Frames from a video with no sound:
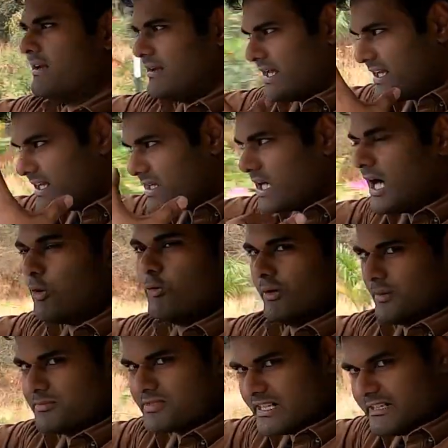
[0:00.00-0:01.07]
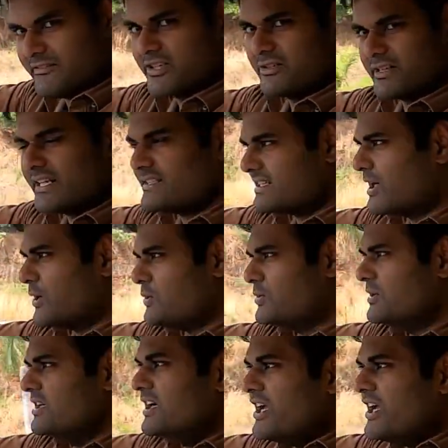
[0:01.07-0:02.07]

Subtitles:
like how I am driving right now,